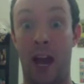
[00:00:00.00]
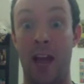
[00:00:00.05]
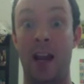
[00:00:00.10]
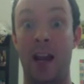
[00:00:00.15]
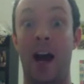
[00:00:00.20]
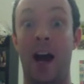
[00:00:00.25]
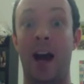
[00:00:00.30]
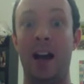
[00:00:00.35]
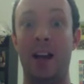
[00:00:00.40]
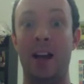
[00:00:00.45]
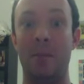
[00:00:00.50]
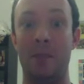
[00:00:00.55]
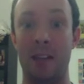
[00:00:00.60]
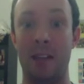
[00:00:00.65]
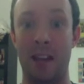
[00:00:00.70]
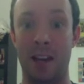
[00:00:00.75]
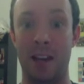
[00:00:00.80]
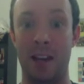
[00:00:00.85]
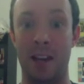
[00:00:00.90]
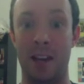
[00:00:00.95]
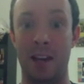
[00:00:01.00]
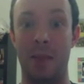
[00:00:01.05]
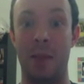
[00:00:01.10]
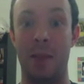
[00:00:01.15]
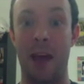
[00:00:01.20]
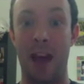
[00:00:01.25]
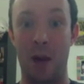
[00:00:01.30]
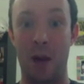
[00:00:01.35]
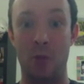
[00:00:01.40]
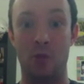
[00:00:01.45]
and I am kicking them
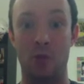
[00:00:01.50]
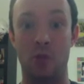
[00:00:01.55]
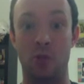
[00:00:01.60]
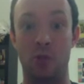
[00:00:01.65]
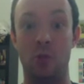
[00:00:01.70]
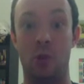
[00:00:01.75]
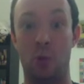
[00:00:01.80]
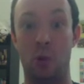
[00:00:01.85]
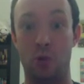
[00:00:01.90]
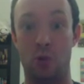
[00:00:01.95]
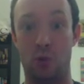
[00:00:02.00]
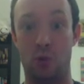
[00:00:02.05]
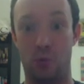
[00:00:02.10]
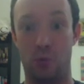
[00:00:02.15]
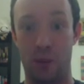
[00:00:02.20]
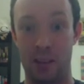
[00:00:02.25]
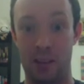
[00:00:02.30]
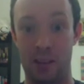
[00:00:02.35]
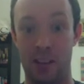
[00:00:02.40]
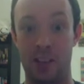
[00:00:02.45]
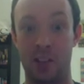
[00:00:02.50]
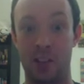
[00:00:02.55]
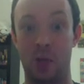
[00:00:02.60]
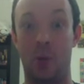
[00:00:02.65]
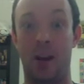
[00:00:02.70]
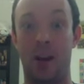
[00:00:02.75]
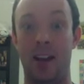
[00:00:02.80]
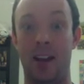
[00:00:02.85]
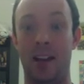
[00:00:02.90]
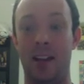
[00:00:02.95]
out to go to recess so
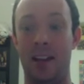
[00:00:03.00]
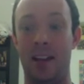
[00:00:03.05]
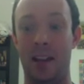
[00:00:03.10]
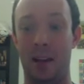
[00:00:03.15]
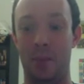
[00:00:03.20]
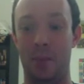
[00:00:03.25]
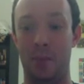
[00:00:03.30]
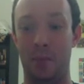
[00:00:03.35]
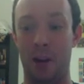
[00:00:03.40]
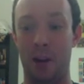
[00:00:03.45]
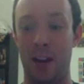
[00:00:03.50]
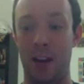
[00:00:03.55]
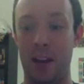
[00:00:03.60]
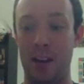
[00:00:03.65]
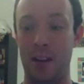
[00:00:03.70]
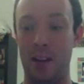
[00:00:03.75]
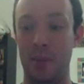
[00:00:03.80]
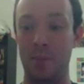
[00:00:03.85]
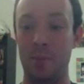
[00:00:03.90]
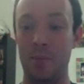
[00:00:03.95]
I can get a break.